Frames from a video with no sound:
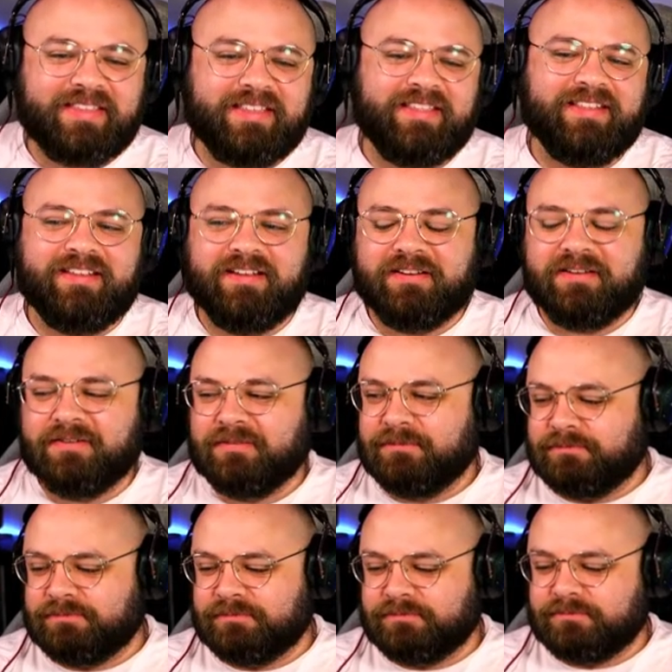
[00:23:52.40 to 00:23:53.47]

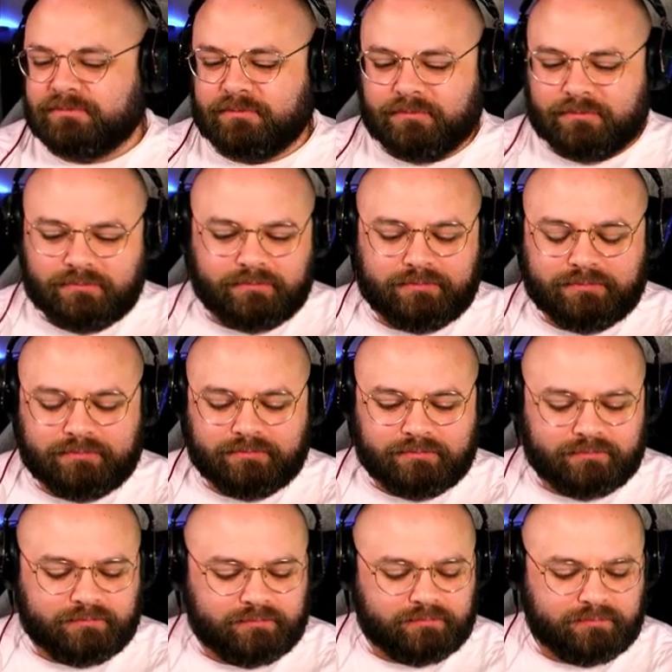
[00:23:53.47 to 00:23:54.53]

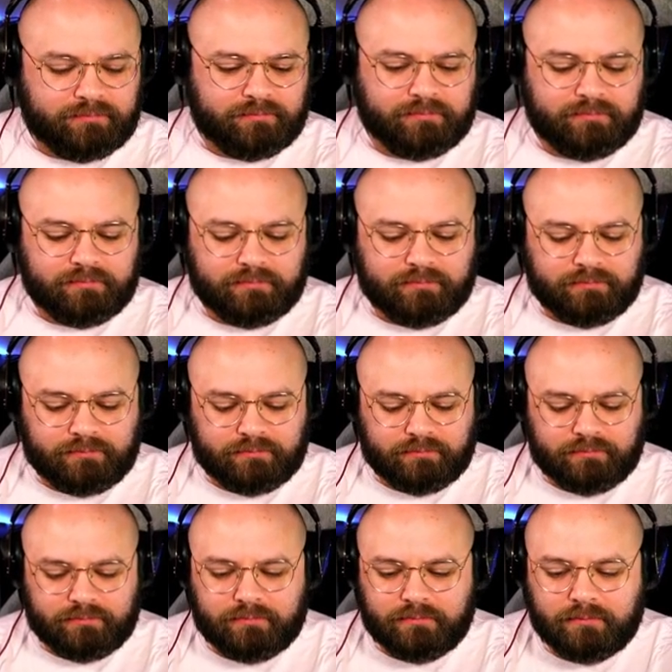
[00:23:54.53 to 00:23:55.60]

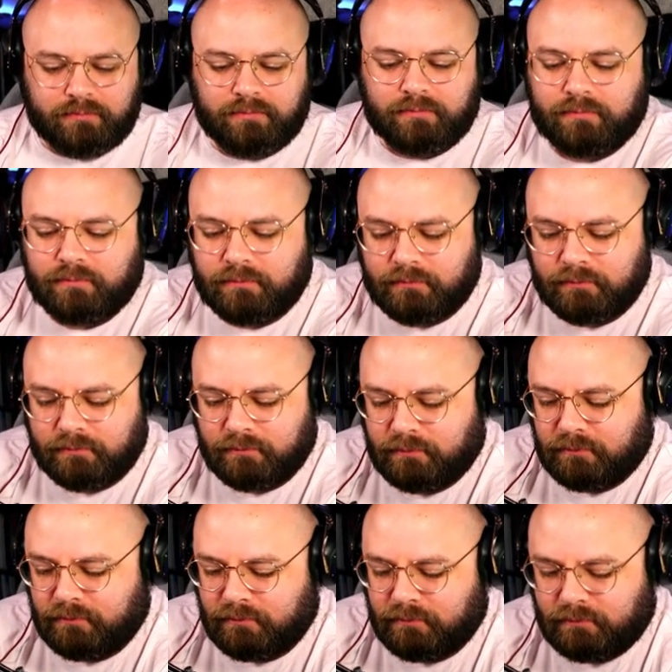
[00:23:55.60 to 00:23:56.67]

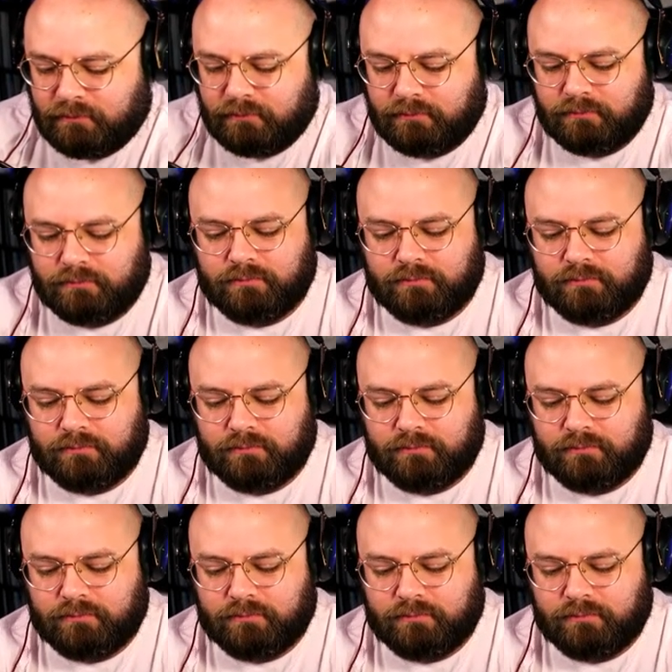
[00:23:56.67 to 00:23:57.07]
This person isn't speaking.